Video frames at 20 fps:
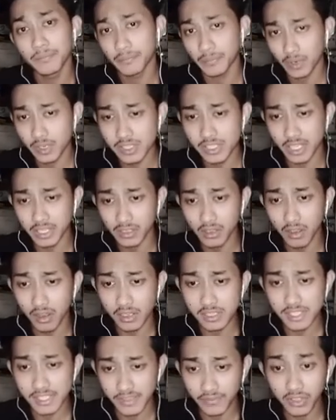Pros and
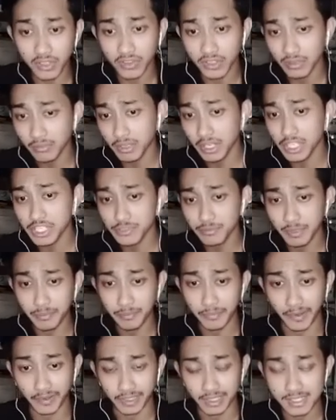cons inventory
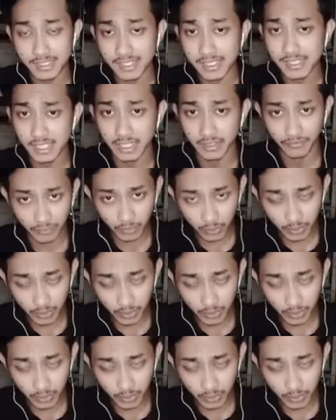management practices in the food